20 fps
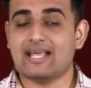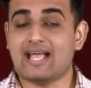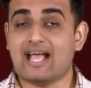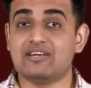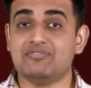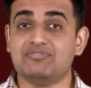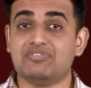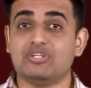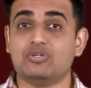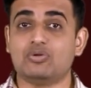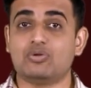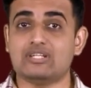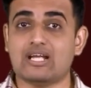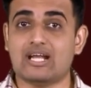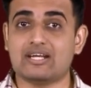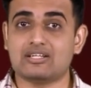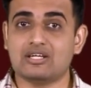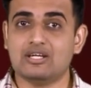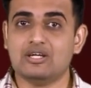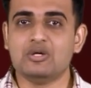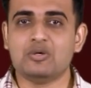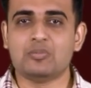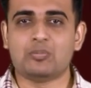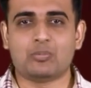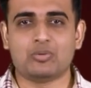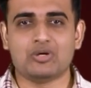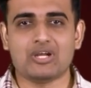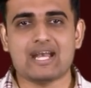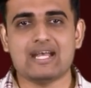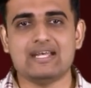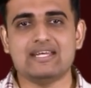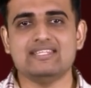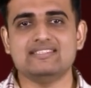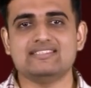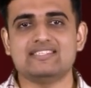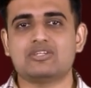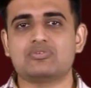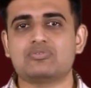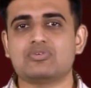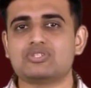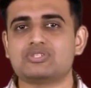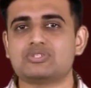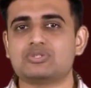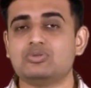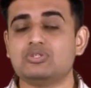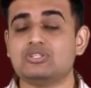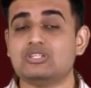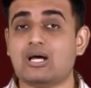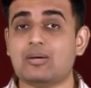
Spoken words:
and we know that molarity is equal to